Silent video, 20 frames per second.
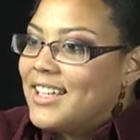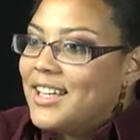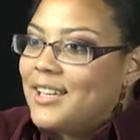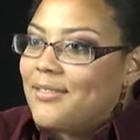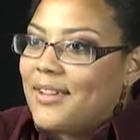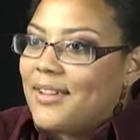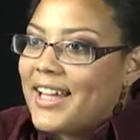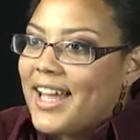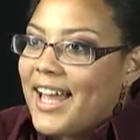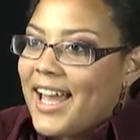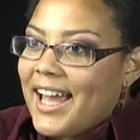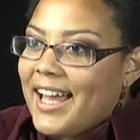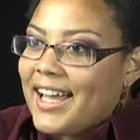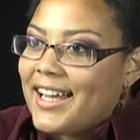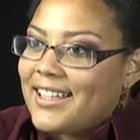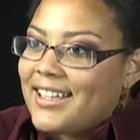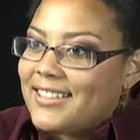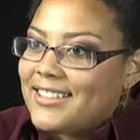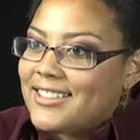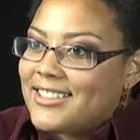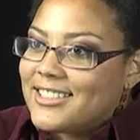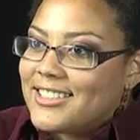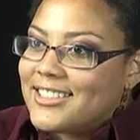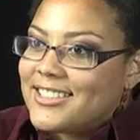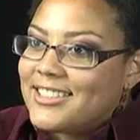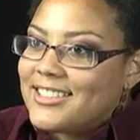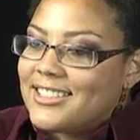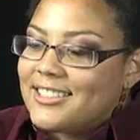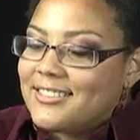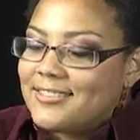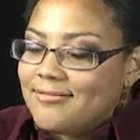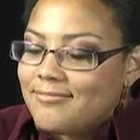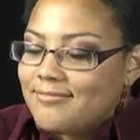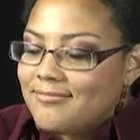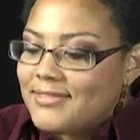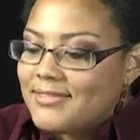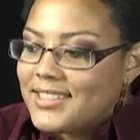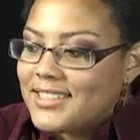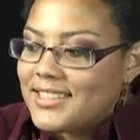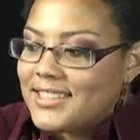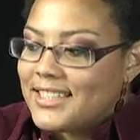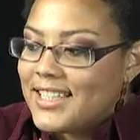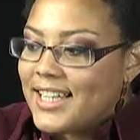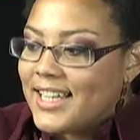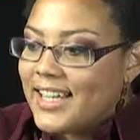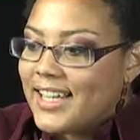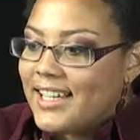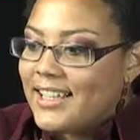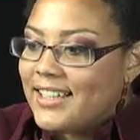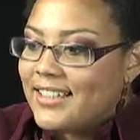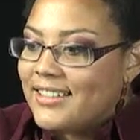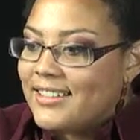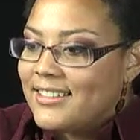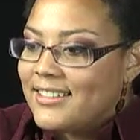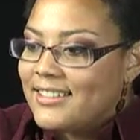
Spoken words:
if I had just stayed